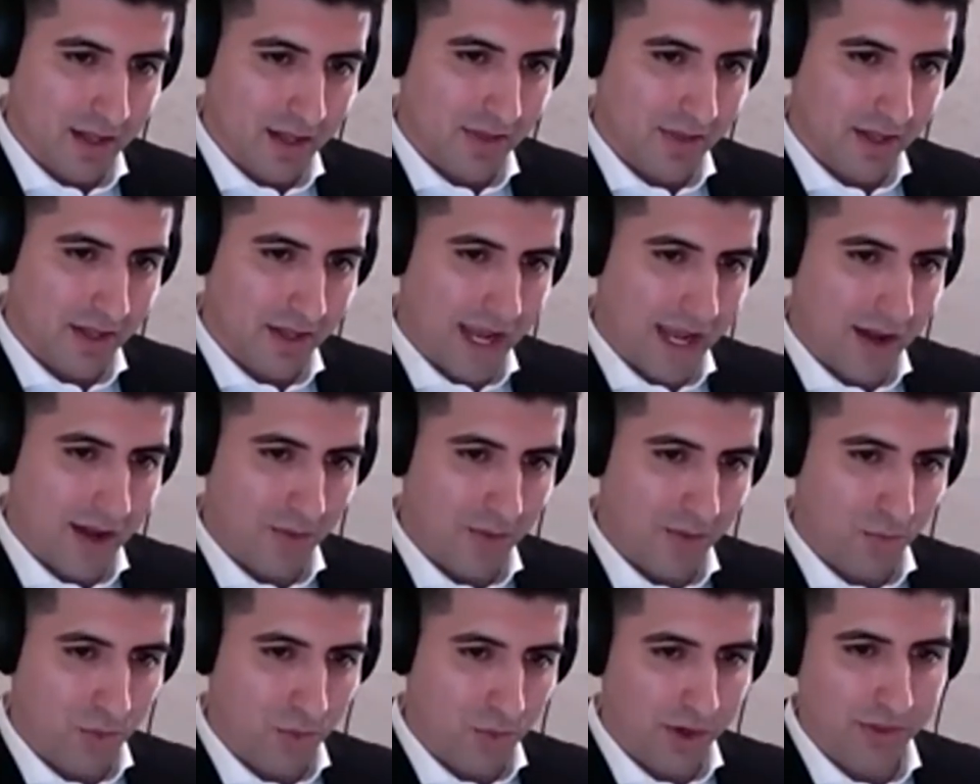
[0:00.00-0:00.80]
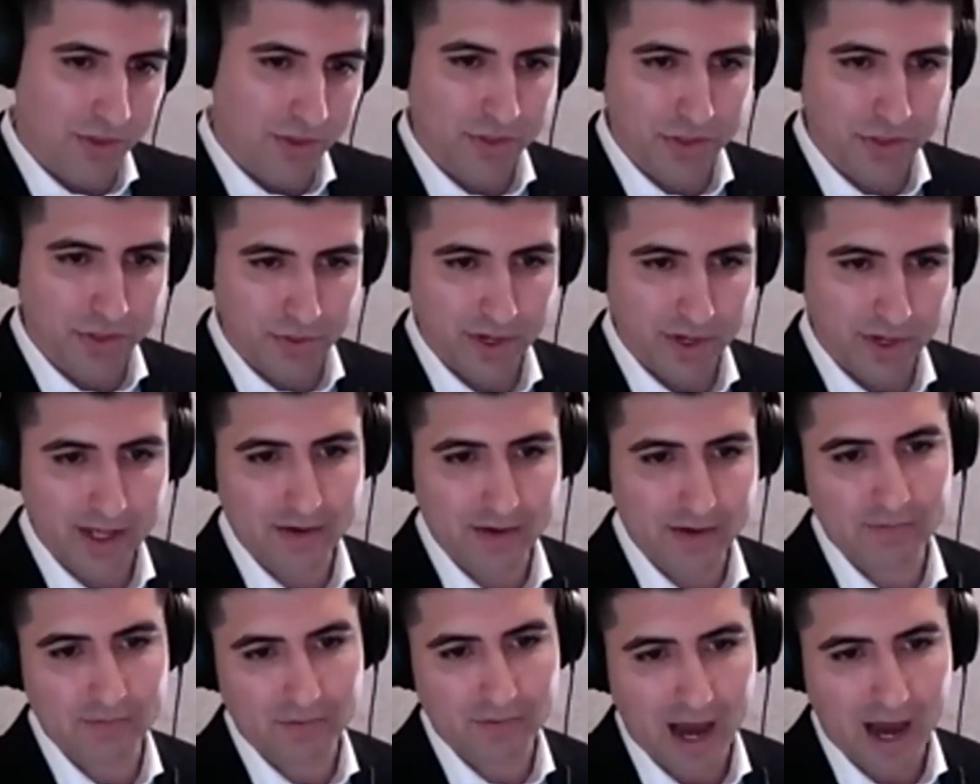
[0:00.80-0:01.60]
then at 1 3
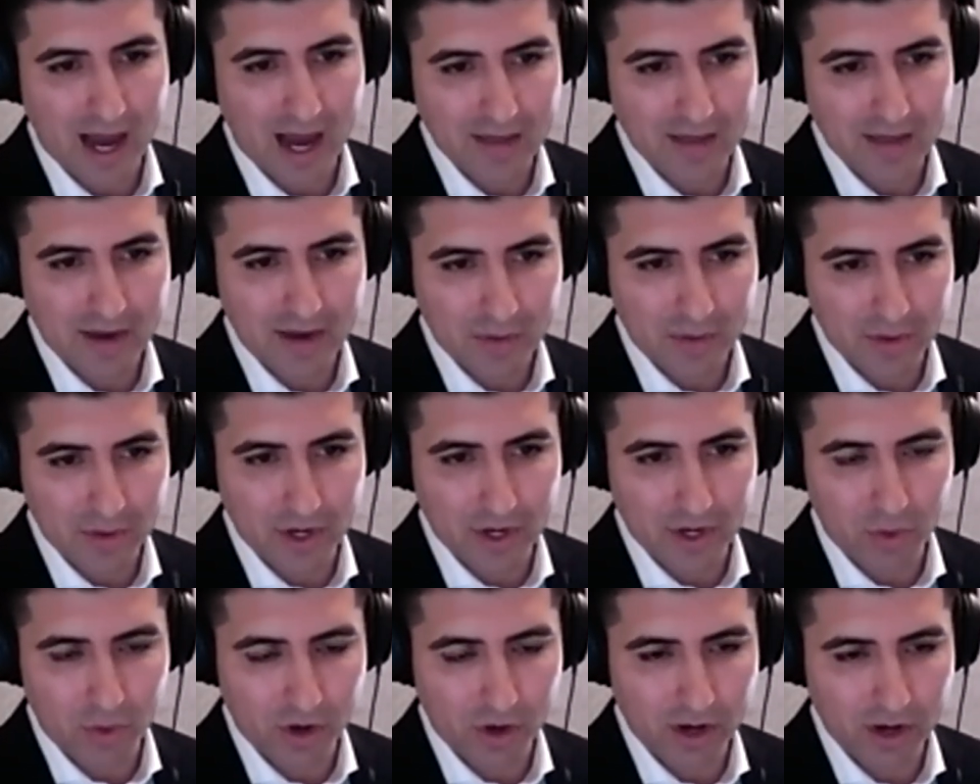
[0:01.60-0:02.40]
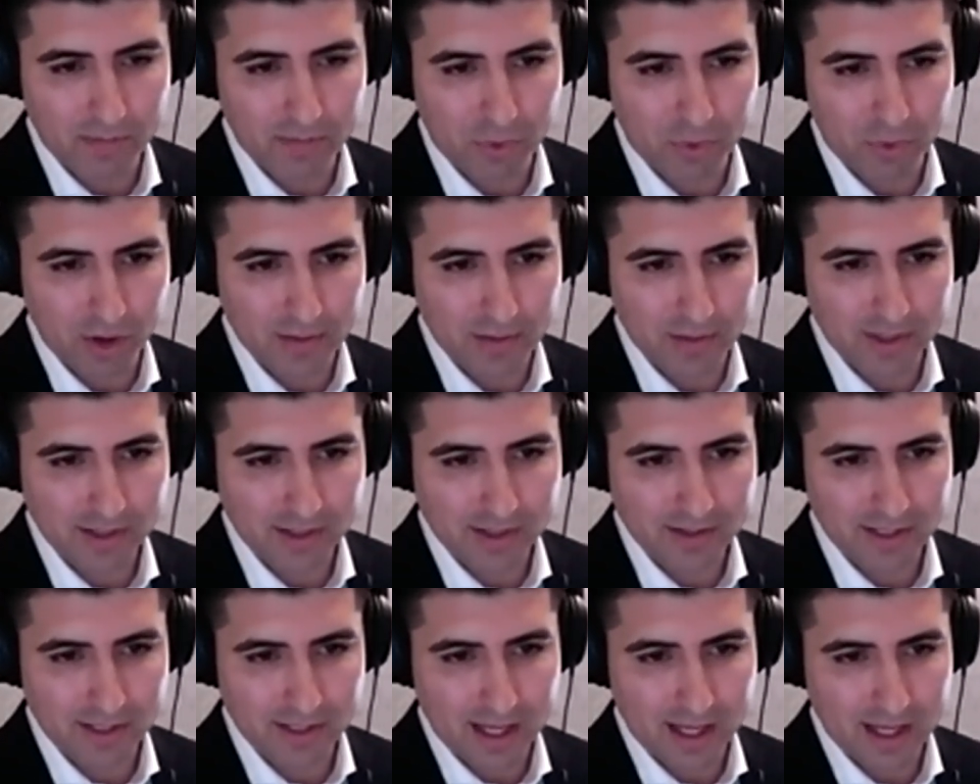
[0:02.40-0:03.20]
and 5 i would go on
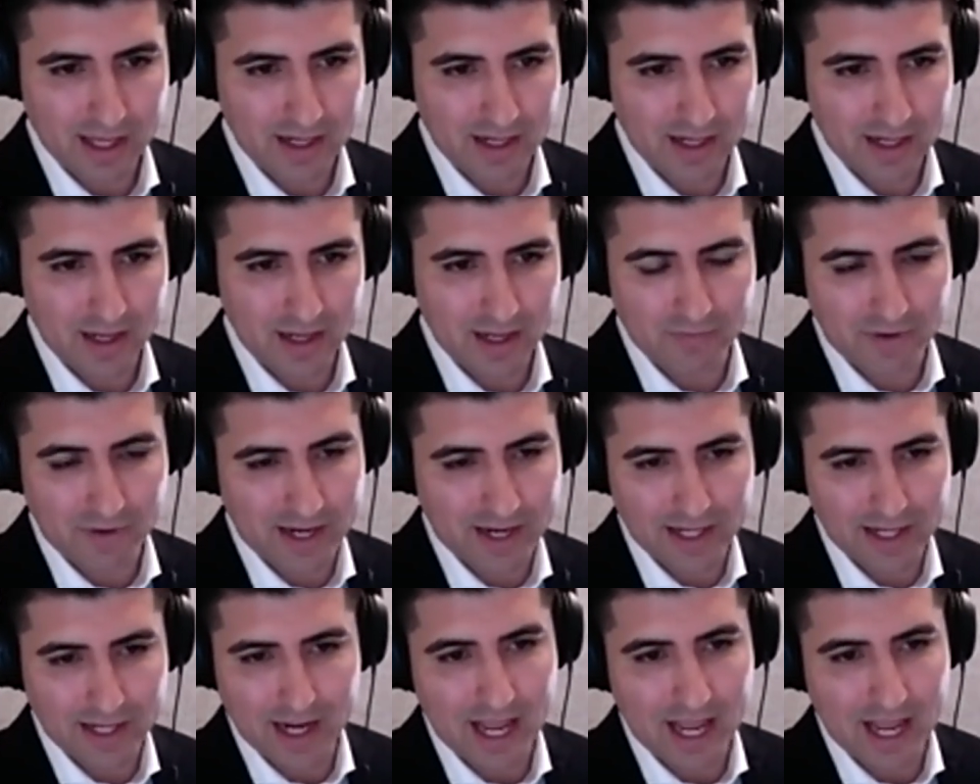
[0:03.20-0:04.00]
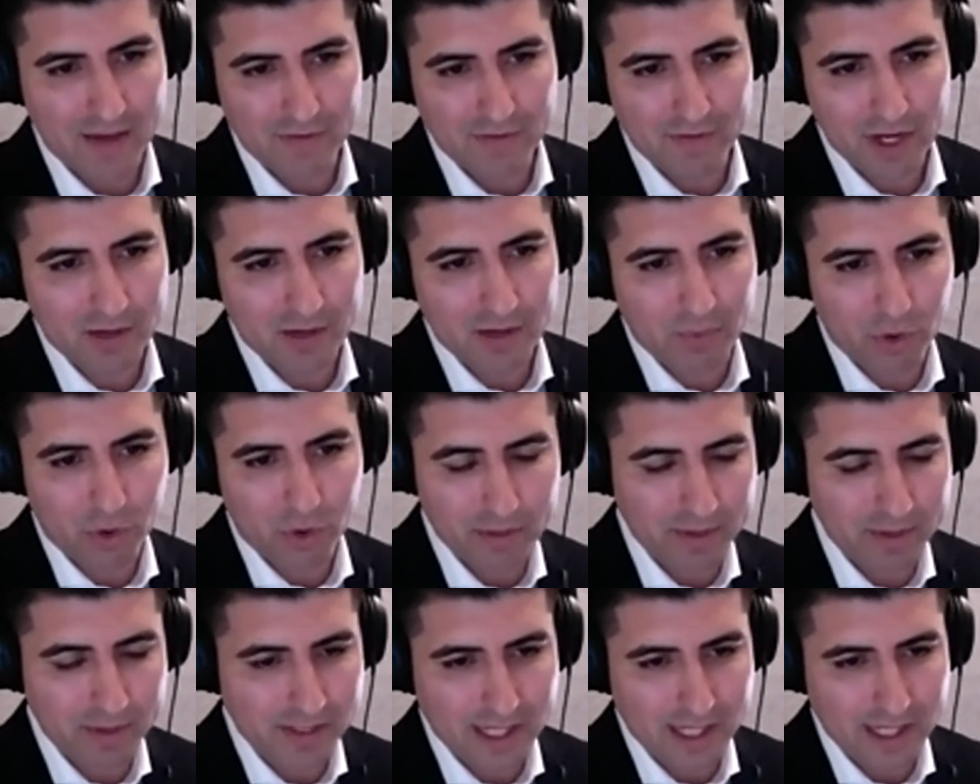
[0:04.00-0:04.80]
appointments and if i didn't have any
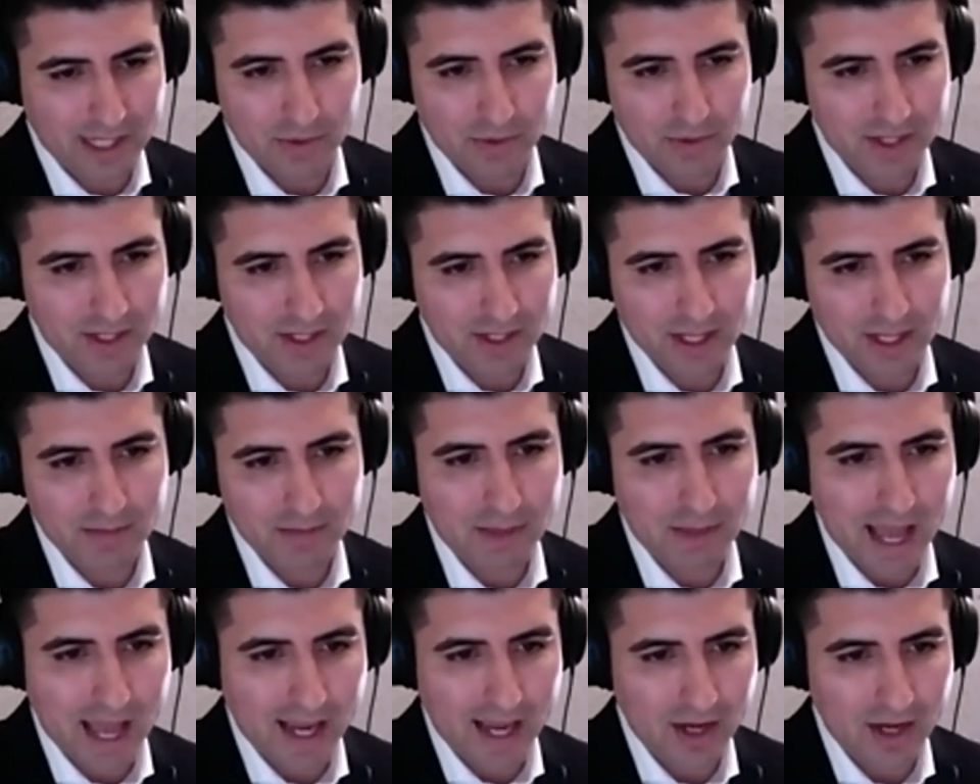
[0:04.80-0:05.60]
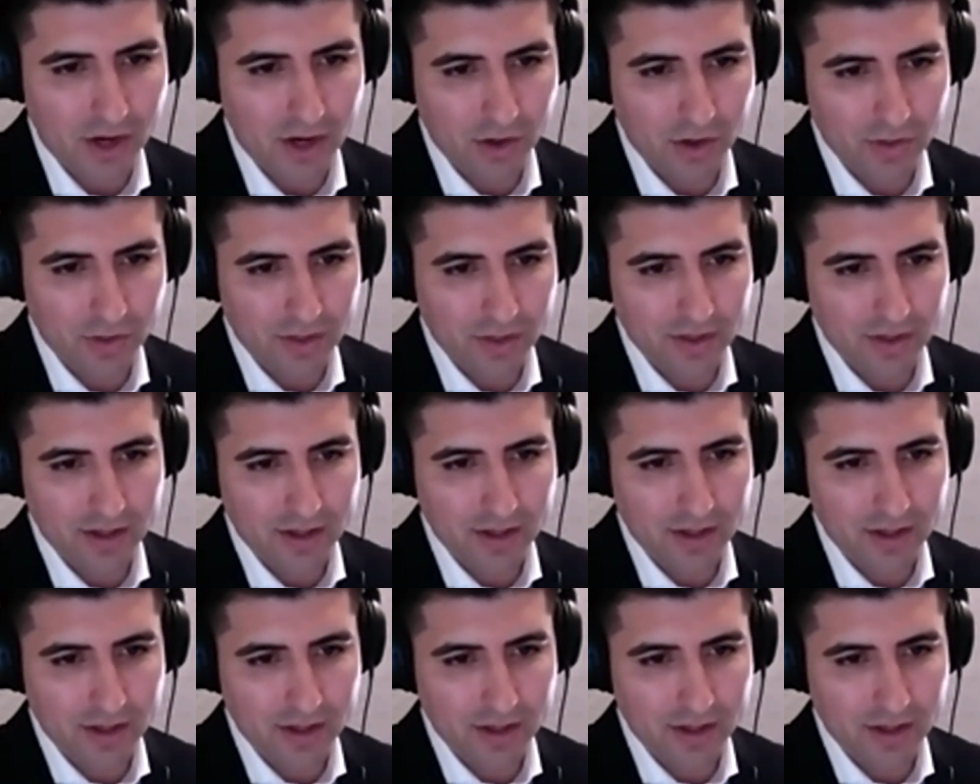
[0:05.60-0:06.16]
appointments i would get back on the